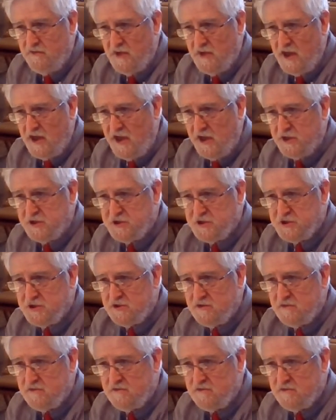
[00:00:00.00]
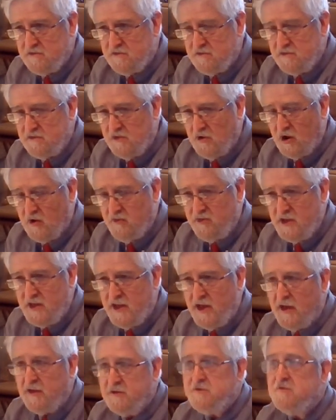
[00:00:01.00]
H, or B
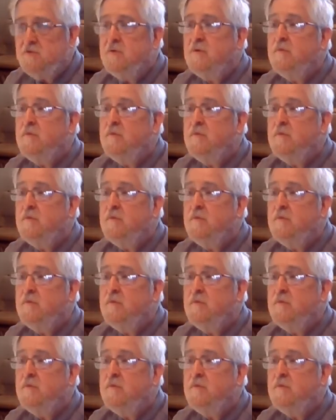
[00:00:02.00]
natural.